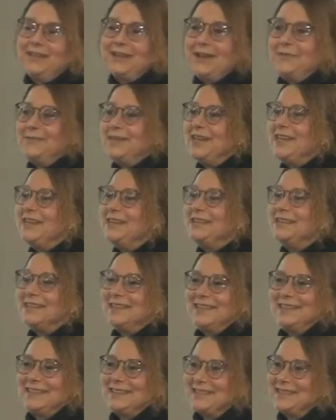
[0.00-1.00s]
I mean, he
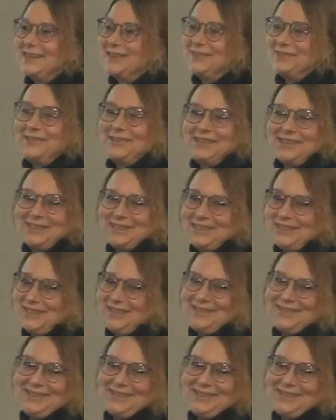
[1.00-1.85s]
did stuff that